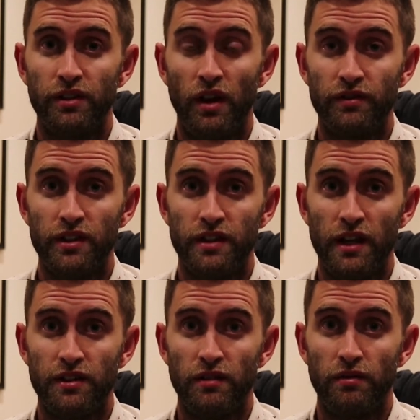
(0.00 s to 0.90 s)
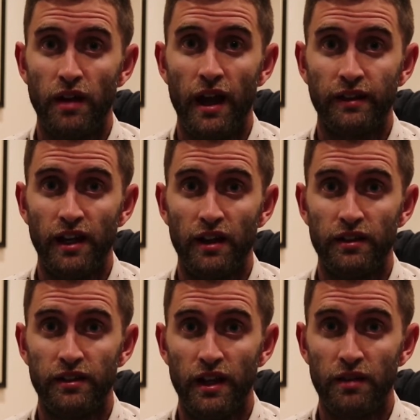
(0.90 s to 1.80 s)
So I've just had to act out
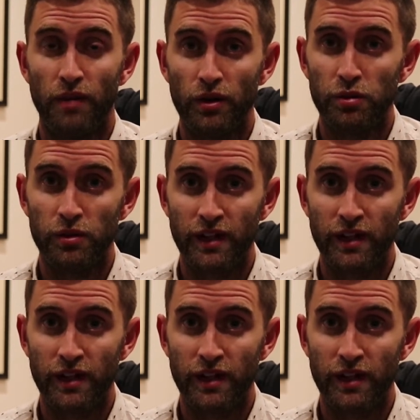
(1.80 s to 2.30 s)
the scene multiple